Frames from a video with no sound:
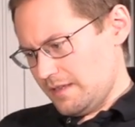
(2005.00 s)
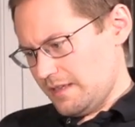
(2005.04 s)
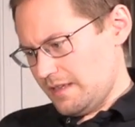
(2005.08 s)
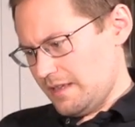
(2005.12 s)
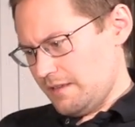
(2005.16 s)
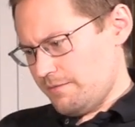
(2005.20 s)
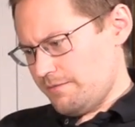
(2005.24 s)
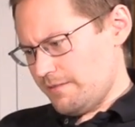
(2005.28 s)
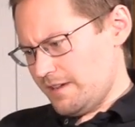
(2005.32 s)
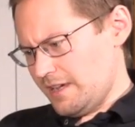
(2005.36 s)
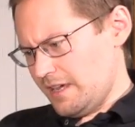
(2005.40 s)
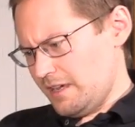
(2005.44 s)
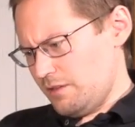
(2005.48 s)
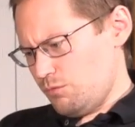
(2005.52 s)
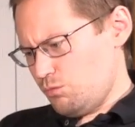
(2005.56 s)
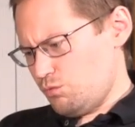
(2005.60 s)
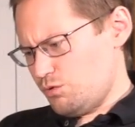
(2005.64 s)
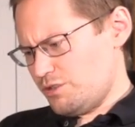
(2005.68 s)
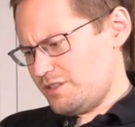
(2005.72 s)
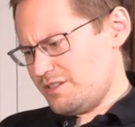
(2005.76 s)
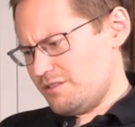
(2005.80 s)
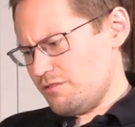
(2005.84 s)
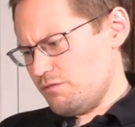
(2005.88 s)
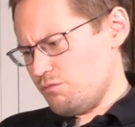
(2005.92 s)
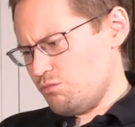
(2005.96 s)
If I
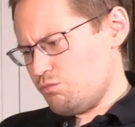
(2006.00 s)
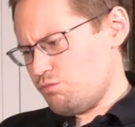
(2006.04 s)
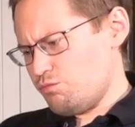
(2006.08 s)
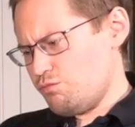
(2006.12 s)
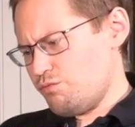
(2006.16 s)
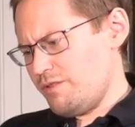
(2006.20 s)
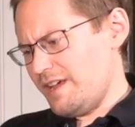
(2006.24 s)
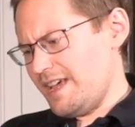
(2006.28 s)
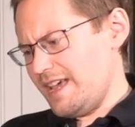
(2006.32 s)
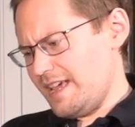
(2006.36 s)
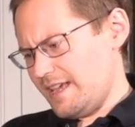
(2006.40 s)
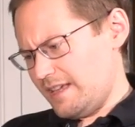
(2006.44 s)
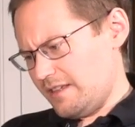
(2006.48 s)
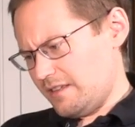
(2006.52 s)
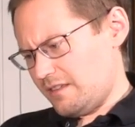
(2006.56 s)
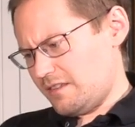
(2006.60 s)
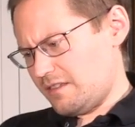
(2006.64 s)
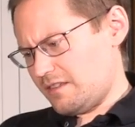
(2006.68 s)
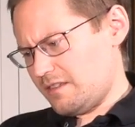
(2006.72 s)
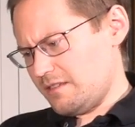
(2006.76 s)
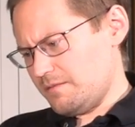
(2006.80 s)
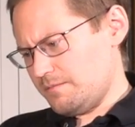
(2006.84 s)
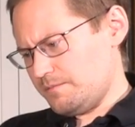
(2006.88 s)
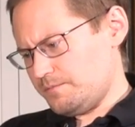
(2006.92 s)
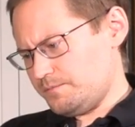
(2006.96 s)
would
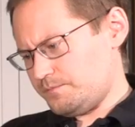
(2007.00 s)
raise